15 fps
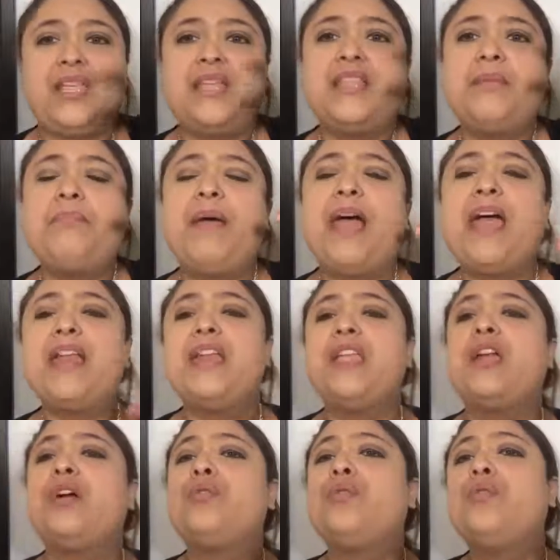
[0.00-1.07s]

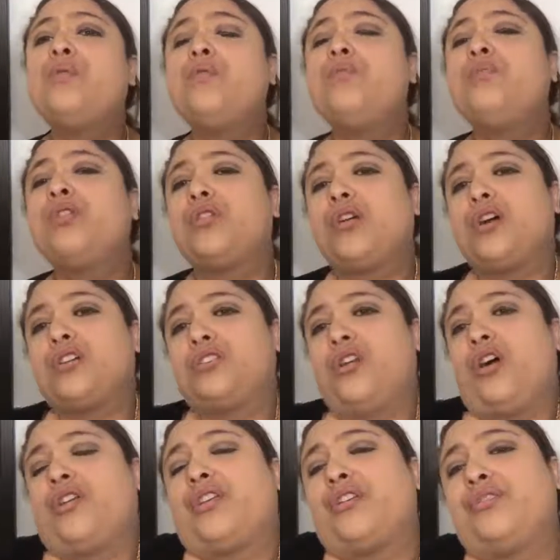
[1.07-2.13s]
depending on whom you are
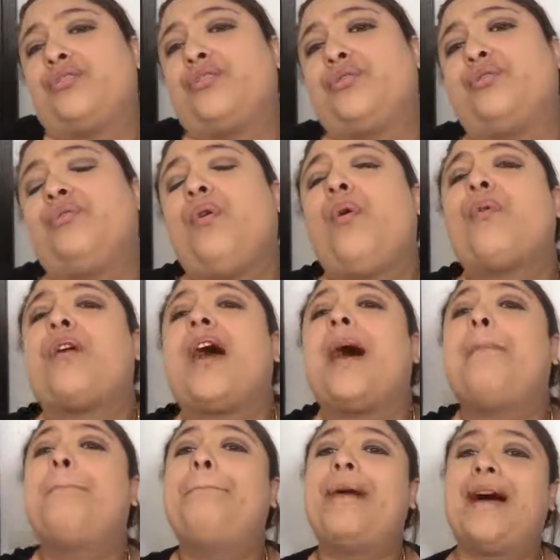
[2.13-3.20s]
talking to or
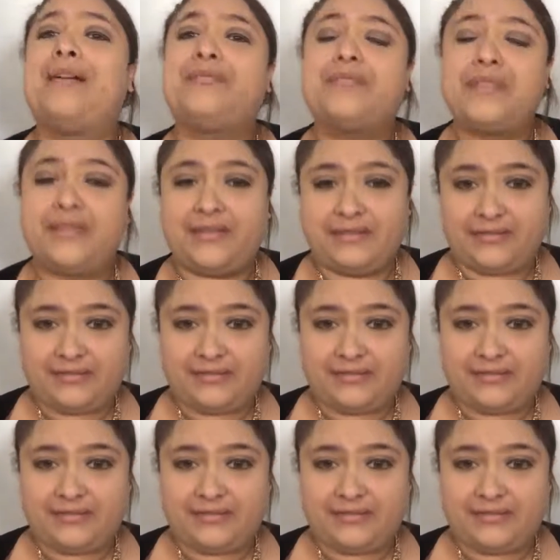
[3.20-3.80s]
about.